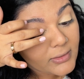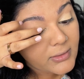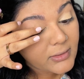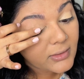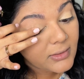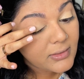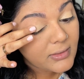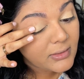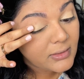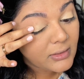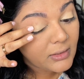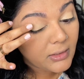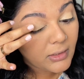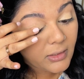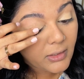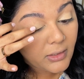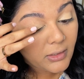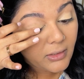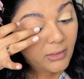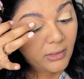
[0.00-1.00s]

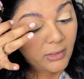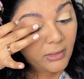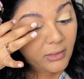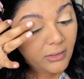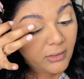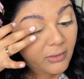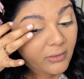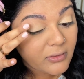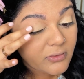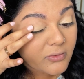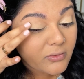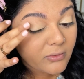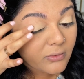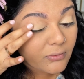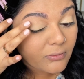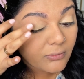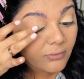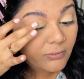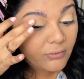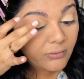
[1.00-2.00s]
concealer is
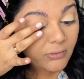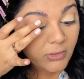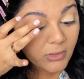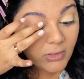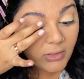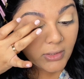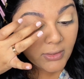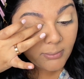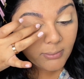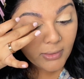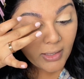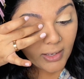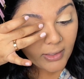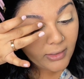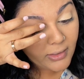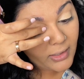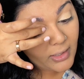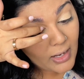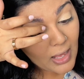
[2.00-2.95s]
really blended